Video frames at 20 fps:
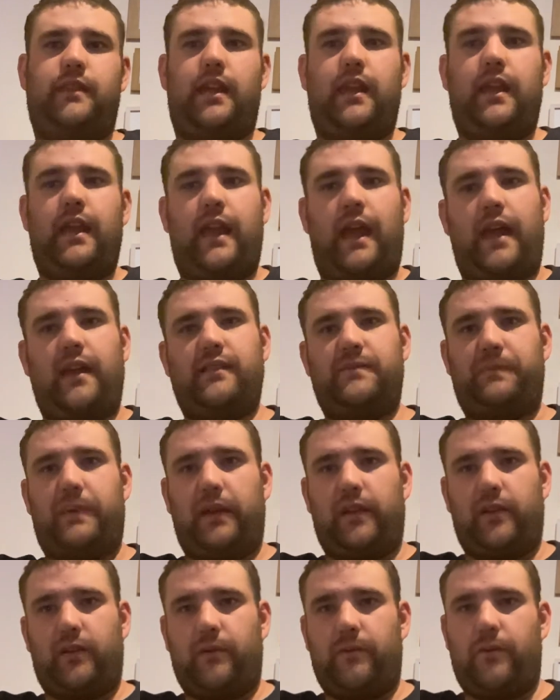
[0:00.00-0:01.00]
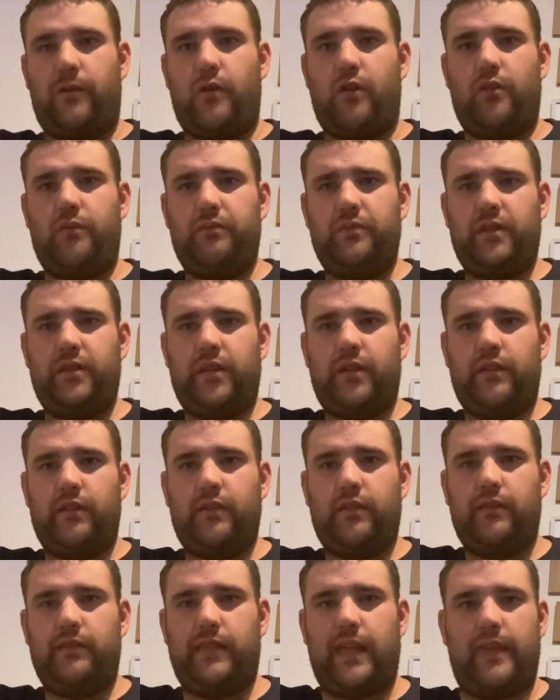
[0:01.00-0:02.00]
it has been confirmed
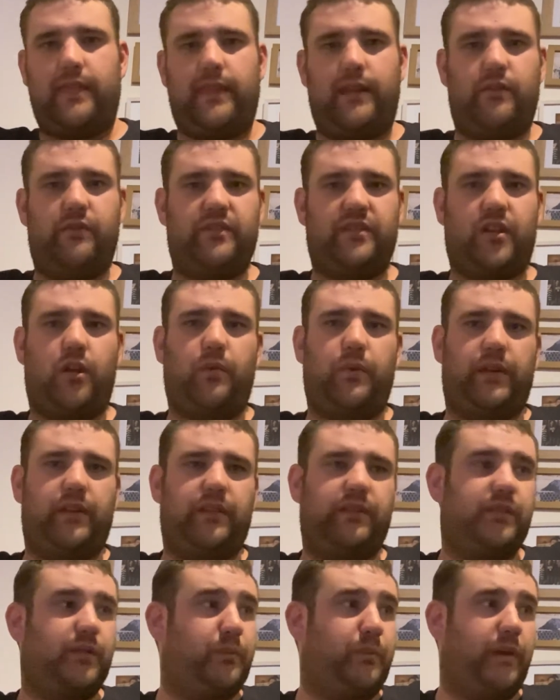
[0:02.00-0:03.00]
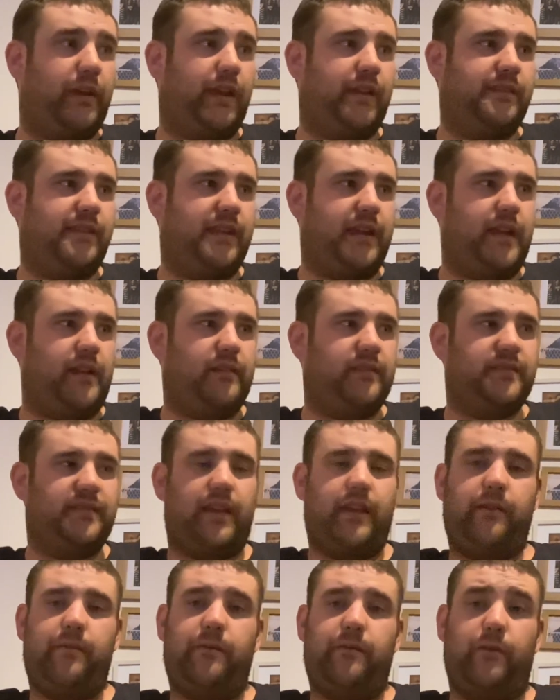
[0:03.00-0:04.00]
that there is going to be a
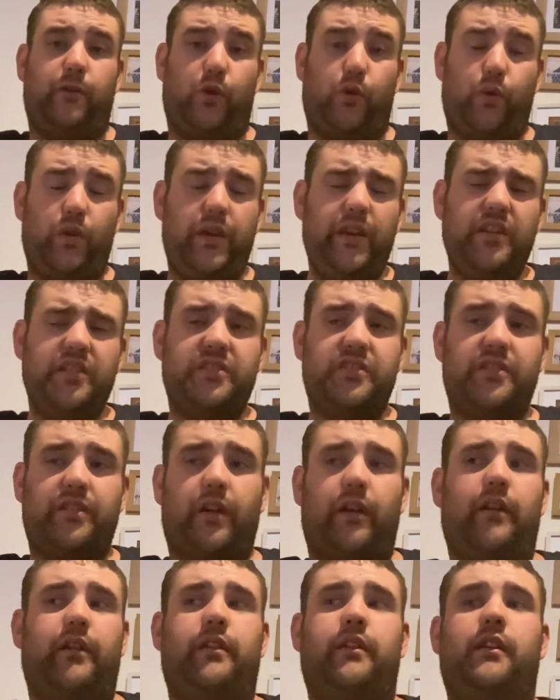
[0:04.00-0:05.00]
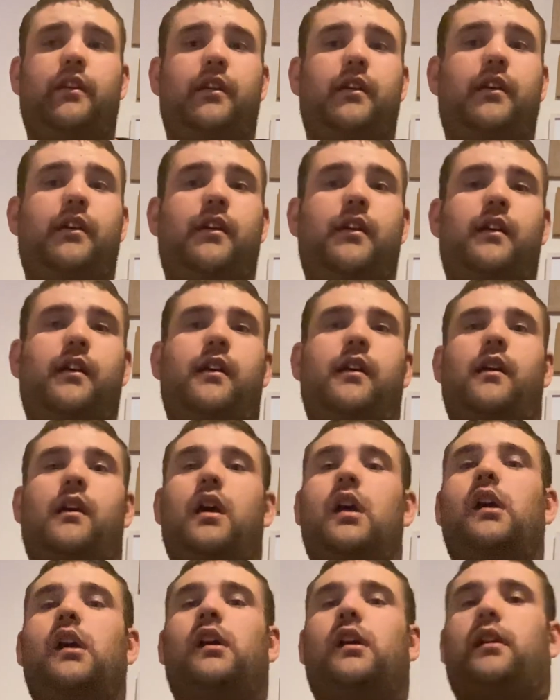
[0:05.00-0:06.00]
DLC for Quidditch, so
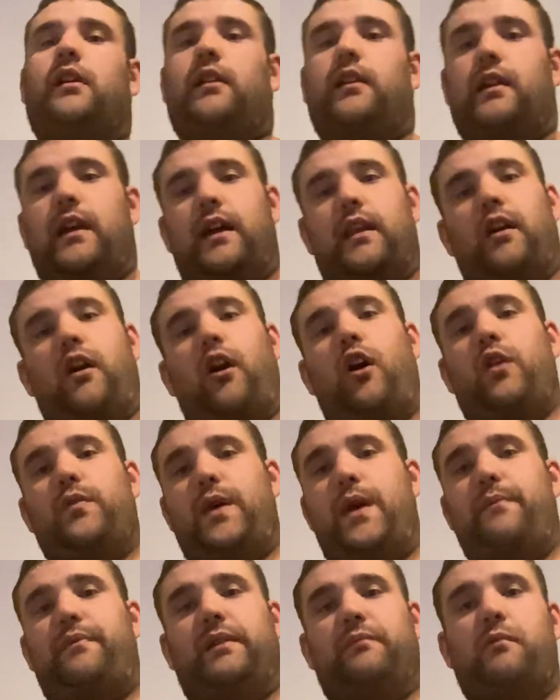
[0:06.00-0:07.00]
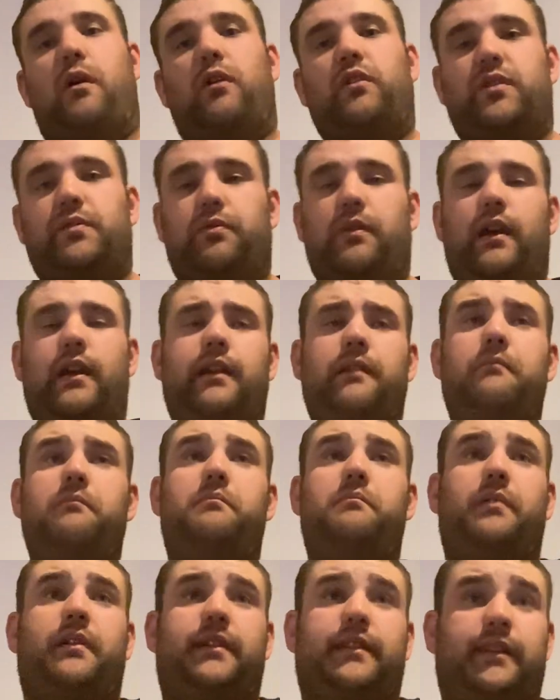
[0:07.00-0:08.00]
and I hope they bring multiplayer in,
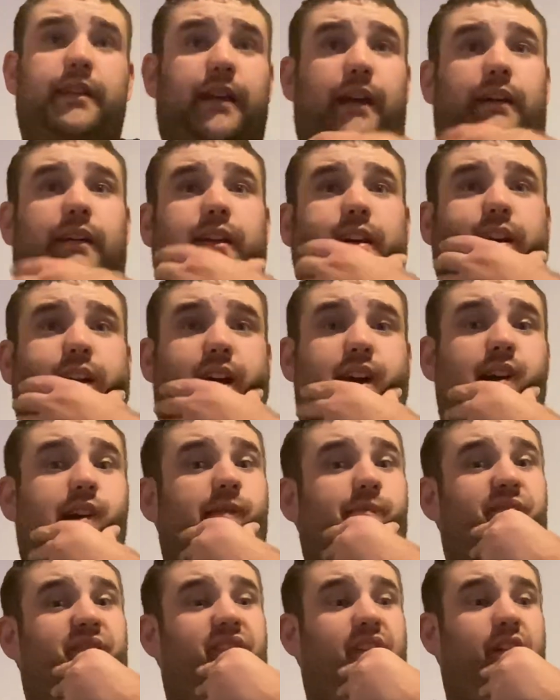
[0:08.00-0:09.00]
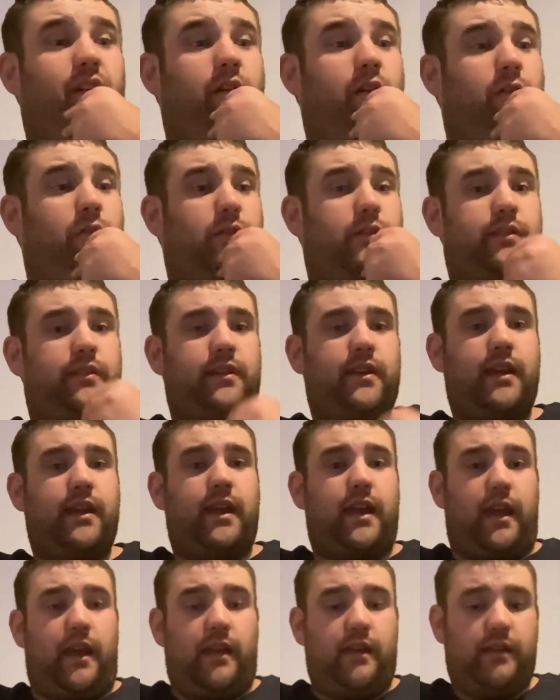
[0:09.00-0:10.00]
but yeah. Um, so
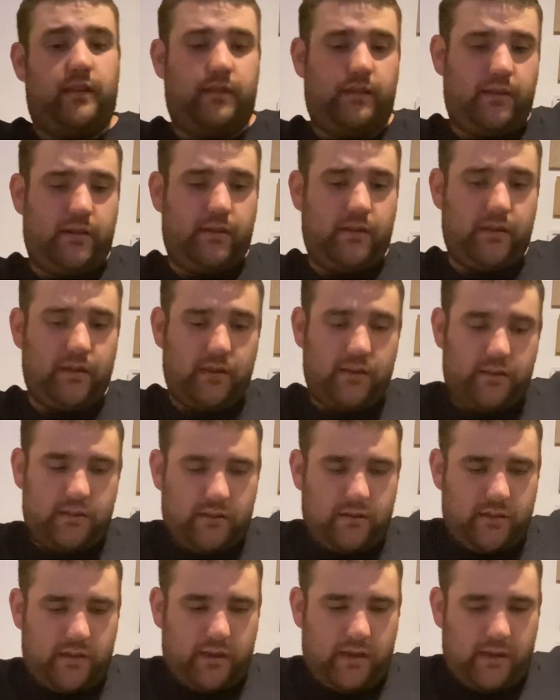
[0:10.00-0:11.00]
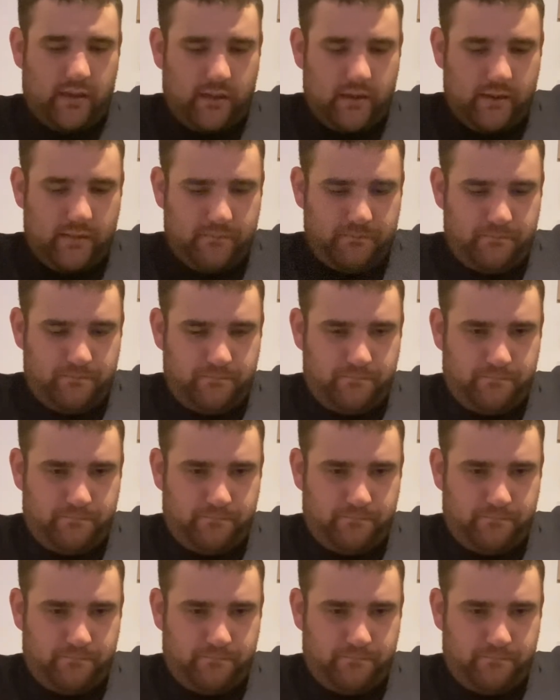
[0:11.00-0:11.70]
yeah. Um,